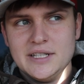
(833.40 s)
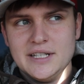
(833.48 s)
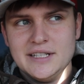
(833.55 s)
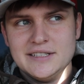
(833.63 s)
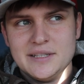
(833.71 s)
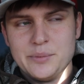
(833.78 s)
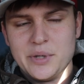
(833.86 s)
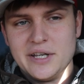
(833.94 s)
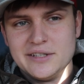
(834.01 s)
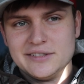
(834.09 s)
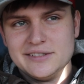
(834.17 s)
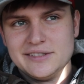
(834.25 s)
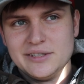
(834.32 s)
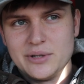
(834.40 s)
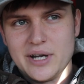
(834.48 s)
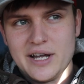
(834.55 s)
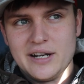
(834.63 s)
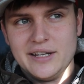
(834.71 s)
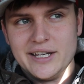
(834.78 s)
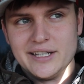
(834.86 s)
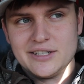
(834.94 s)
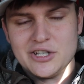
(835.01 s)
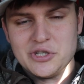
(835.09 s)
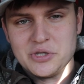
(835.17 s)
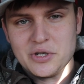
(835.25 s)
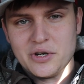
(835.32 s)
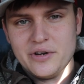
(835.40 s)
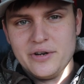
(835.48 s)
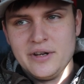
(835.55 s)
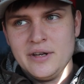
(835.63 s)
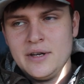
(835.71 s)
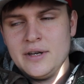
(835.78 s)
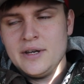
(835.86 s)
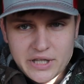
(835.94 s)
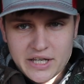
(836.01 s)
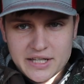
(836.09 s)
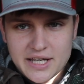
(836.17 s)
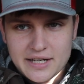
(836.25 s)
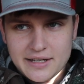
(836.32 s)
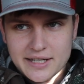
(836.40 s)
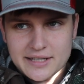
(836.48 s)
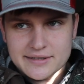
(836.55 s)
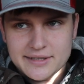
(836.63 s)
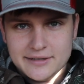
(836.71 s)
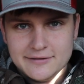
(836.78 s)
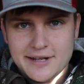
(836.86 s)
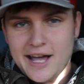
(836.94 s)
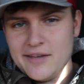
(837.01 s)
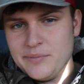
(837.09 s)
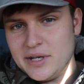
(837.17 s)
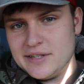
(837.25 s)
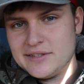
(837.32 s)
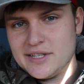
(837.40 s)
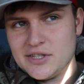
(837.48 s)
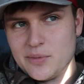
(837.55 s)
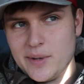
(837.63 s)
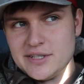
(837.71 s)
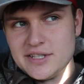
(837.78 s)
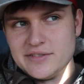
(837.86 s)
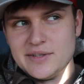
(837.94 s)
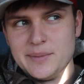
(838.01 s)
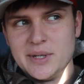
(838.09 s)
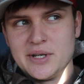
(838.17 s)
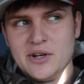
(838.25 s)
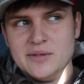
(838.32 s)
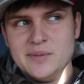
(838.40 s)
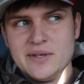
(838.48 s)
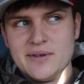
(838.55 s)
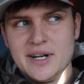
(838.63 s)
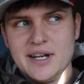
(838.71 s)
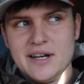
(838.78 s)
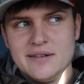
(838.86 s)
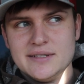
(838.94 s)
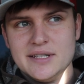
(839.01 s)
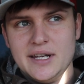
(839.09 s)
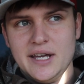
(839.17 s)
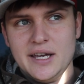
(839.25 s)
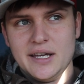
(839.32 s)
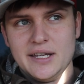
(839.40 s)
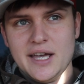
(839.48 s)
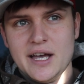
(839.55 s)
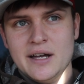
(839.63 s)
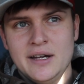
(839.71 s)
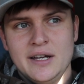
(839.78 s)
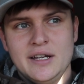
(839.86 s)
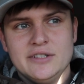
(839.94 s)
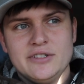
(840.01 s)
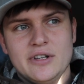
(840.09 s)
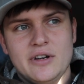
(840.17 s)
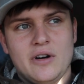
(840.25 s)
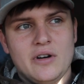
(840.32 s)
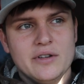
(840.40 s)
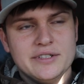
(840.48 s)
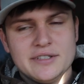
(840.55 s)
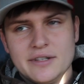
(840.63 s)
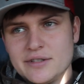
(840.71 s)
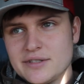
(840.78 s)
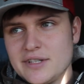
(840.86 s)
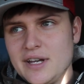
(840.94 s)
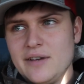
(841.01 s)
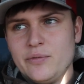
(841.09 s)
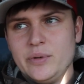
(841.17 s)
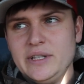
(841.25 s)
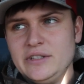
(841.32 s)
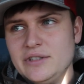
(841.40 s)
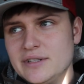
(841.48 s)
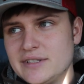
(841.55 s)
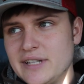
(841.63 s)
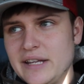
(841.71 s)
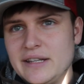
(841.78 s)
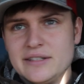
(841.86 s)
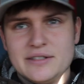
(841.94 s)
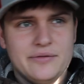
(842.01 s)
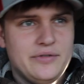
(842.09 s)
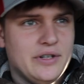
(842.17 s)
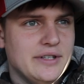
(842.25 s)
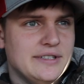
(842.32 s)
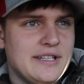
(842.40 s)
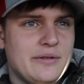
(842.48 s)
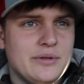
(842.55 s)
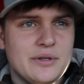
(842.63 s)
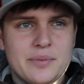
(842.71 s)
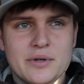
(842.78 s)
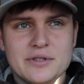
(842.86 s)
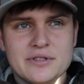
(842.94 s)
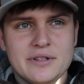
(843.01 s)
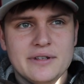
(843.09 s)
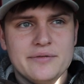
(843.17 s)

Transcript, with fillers: and somebody else is still kind of like concerned. But then again, like I said, I've been in a situation, if somebody called me right now and said, hey, yeah, so all this other stuff, we need you to sign this and fill this out with your personal